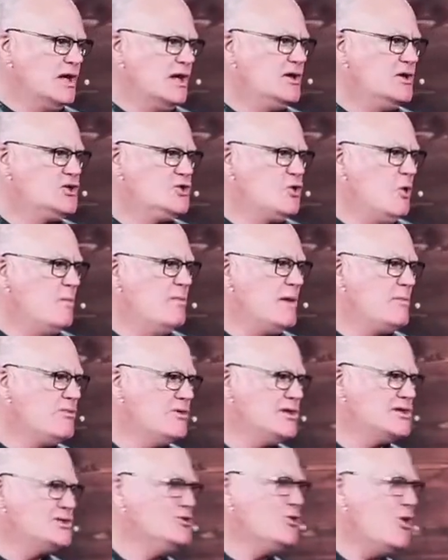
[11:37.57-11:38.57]
because your
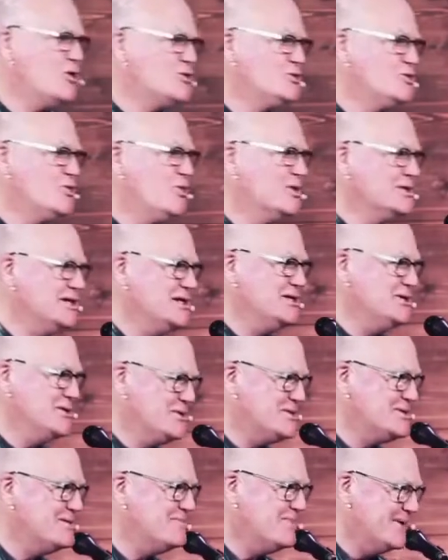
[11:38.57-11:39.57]
memory is not what it
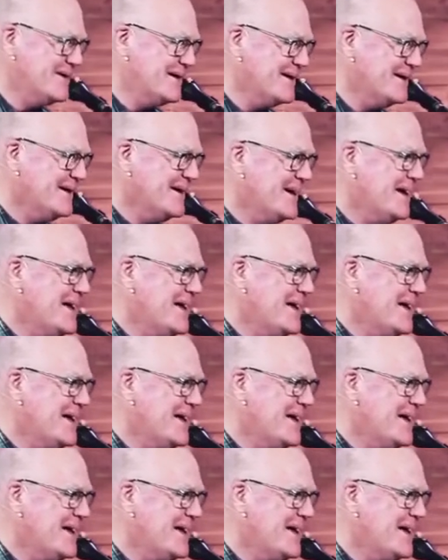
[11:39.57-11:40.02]
used to be.